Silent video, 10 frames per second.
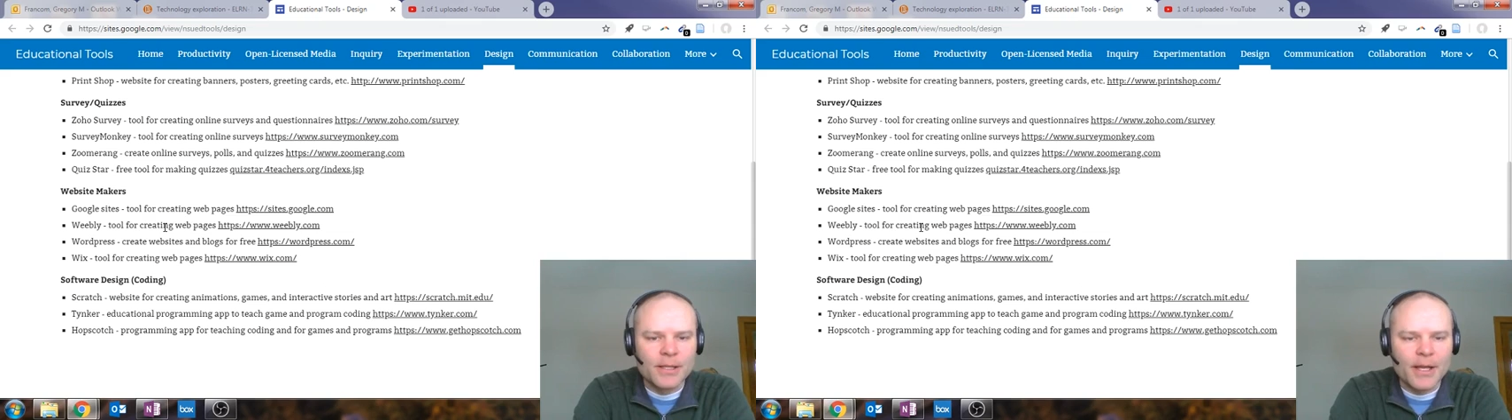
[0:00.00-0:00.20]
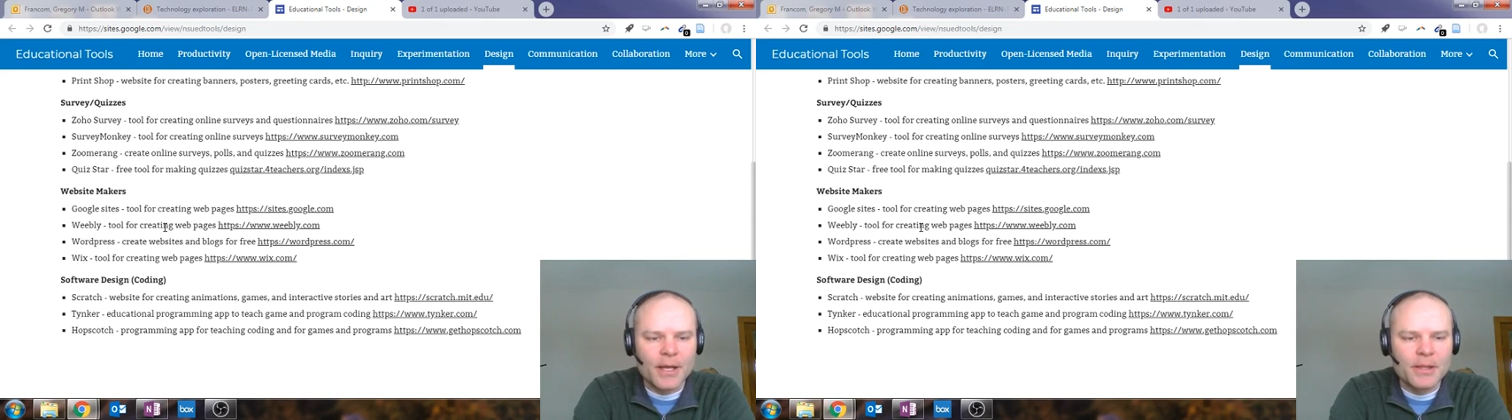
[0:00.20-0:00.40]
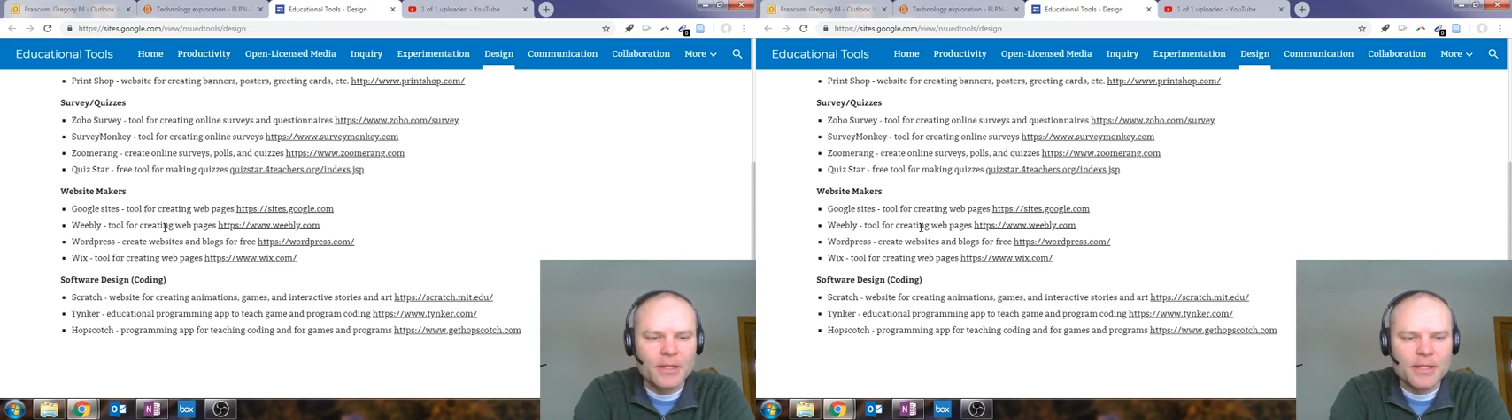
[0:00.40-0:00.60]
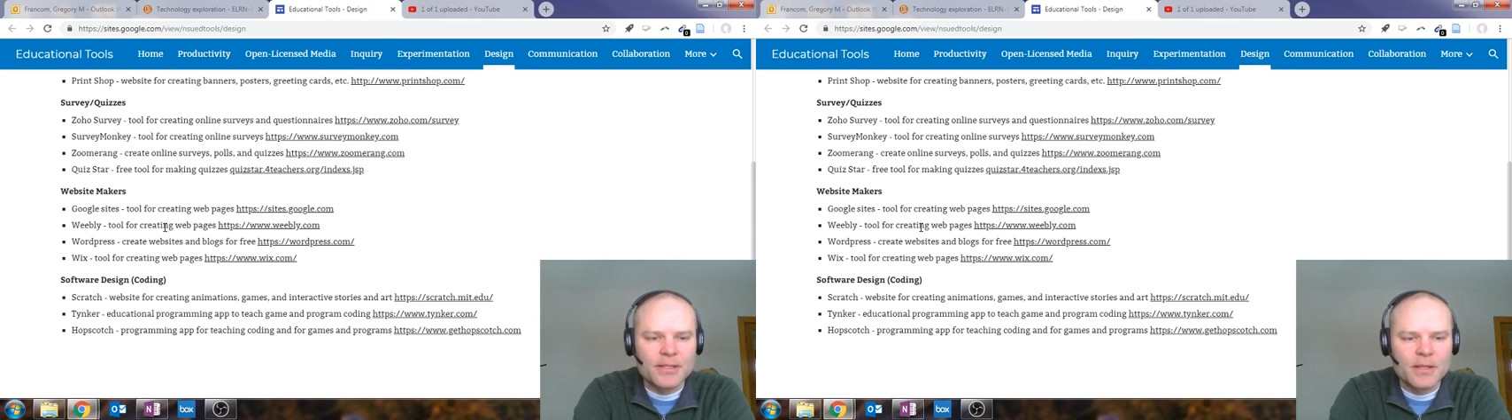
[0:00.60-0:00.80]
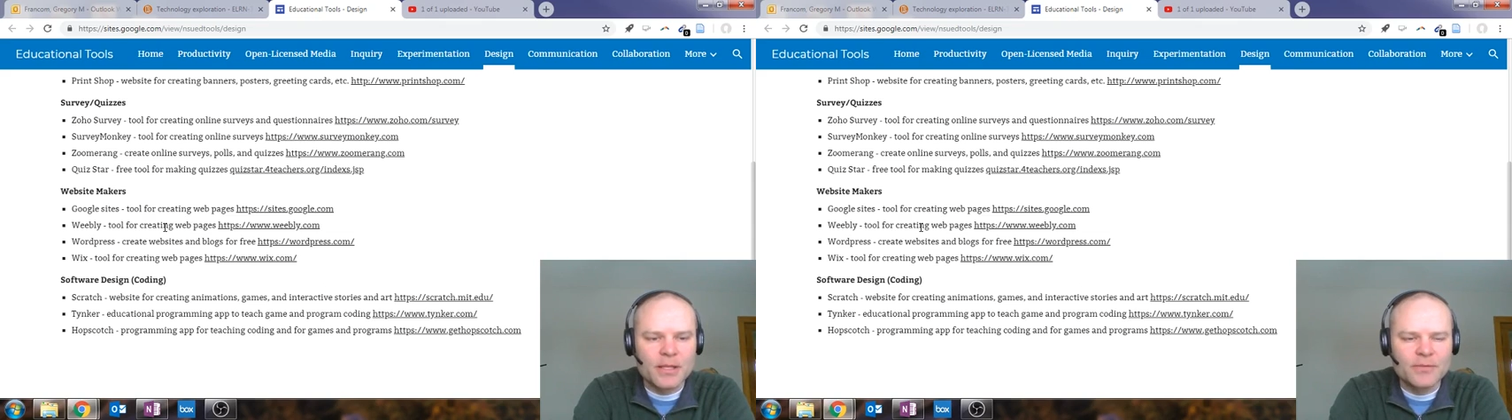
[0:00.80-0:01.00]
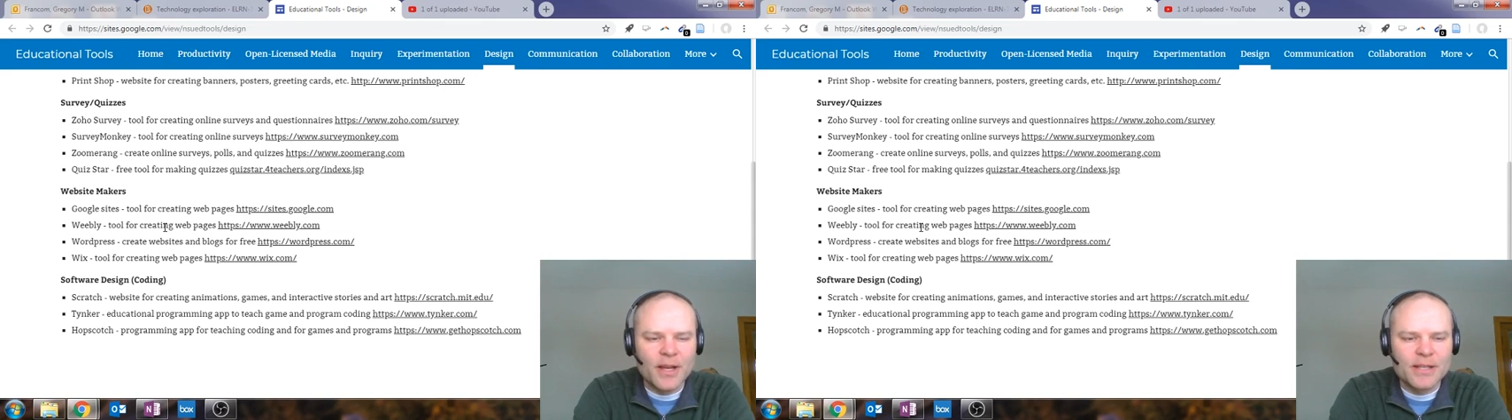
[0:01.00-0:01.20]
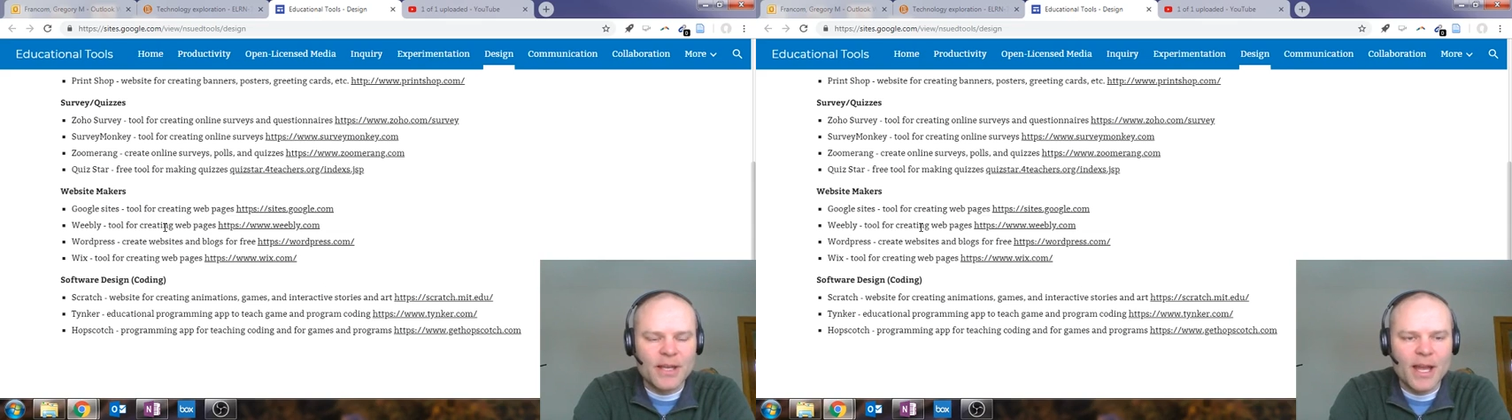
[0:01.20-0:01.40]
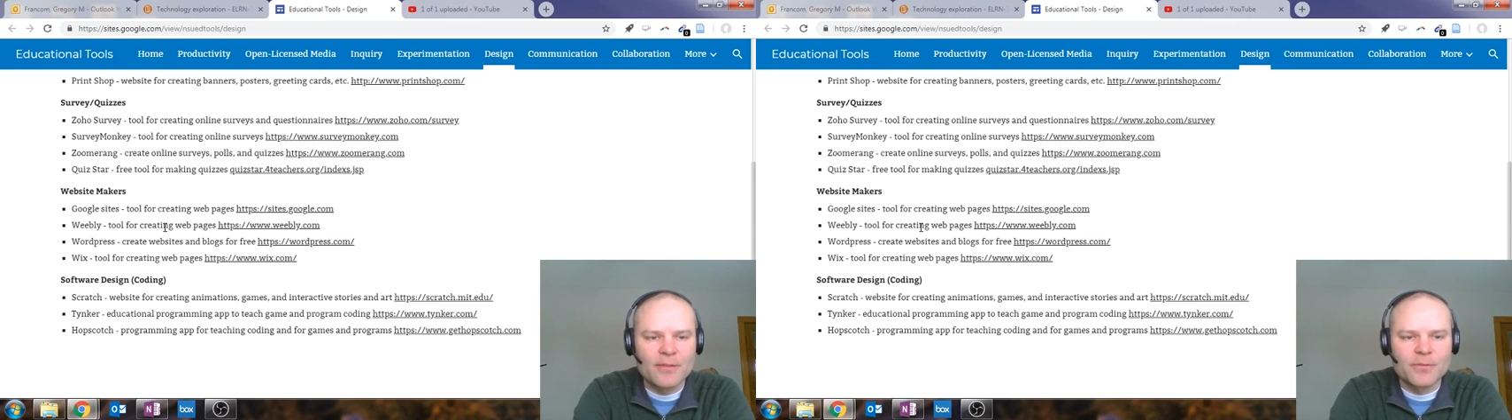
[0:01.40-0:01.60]
yeah, I think that's all the advice
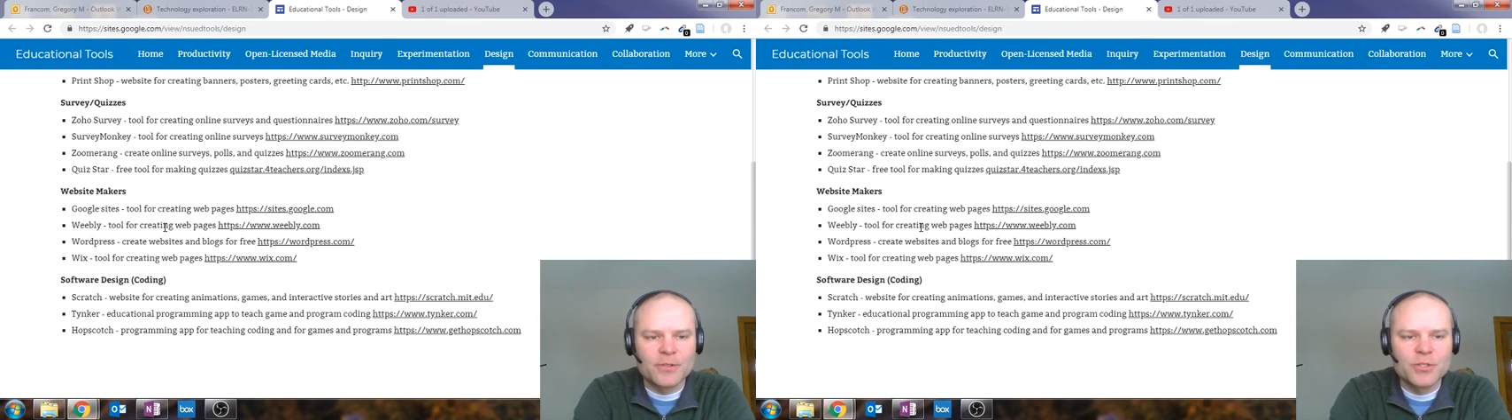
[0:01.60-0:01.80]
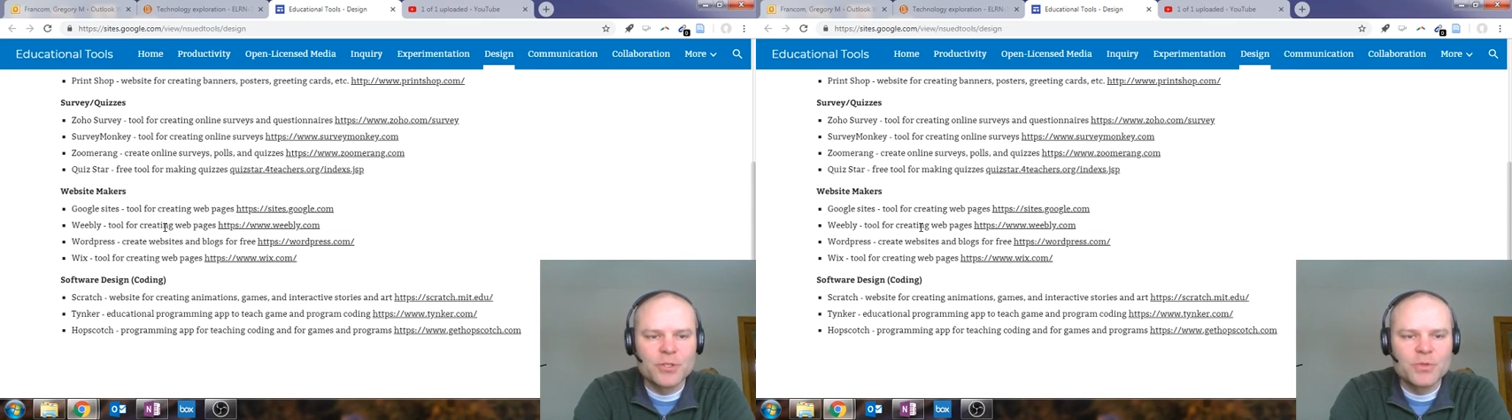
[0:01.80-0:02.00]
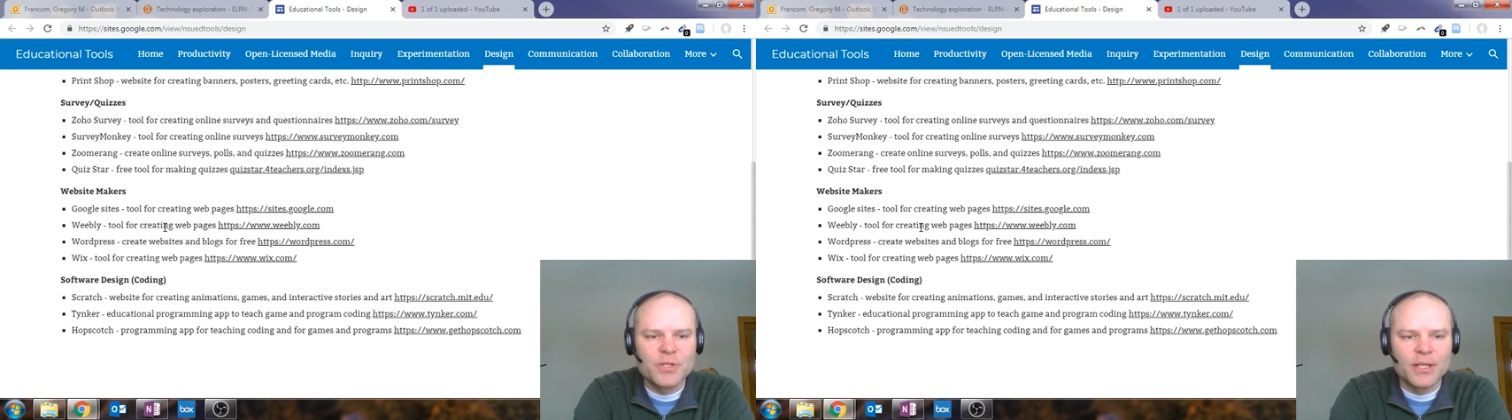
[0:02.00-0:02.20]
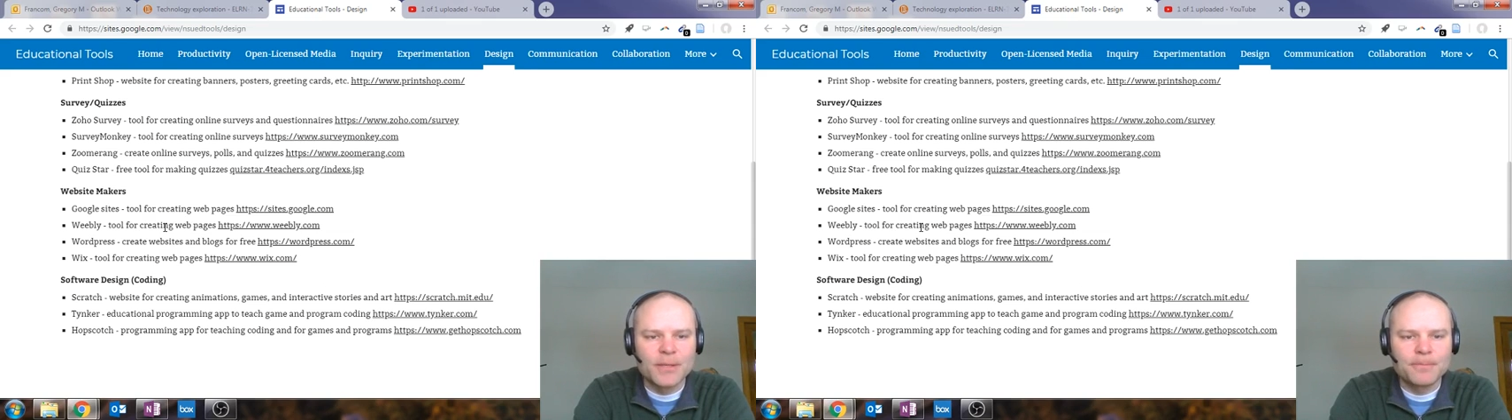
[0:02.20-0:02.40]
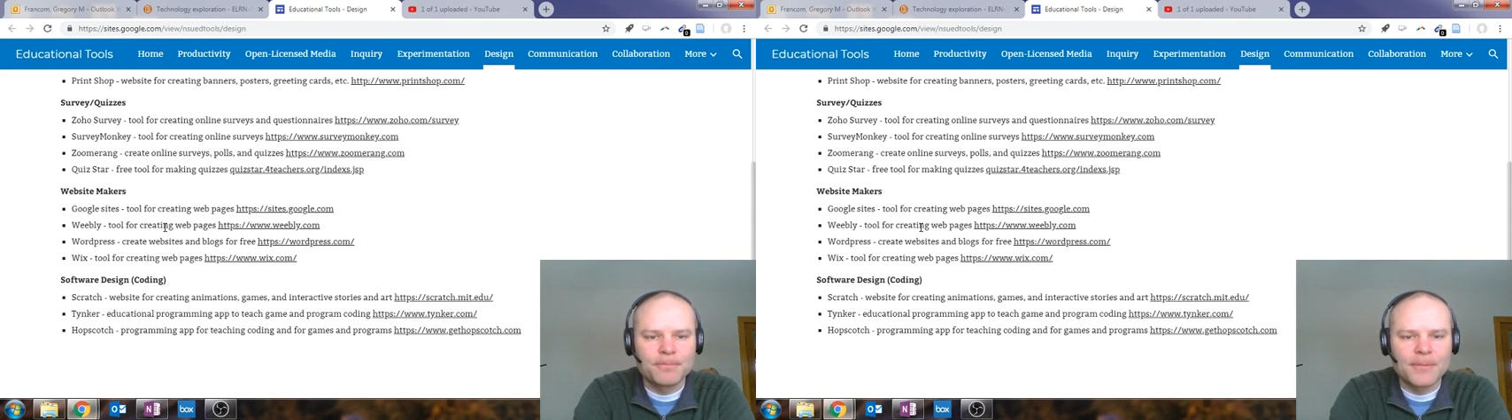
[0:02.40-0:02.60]
I have for choosing.